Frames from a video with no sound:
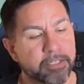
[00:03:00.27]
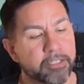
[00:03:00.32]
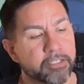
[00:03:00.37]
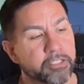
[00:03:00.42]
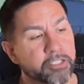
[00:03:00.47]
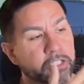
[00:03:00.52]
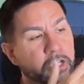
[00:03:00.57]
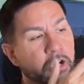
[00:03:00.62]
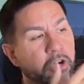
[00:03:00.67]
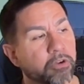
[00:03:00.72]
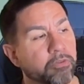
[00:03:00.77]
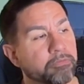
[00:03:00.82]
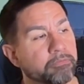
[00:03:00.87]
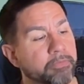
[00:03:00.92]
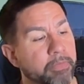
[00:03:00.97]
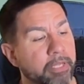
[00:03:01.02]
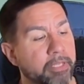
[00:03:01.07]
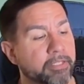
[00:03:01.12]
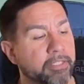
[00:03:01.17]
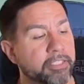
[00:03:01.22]
So
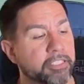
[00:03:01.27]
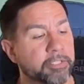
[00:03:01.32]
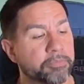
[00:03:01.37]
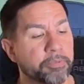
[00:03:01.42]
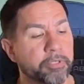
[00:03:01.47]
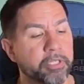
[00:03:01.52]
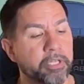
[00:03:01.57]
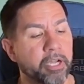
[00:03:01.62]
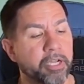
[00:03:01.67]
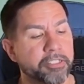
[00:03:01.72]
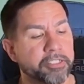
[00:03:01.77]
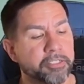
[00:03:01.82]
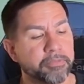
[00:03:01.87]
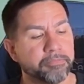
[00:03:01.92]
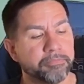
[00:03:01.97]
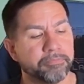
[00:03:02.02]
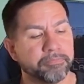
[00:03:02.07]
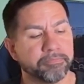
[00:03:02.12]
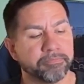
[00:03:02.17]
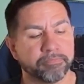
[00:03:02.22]
this is pretty
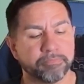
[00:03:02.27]
awesome.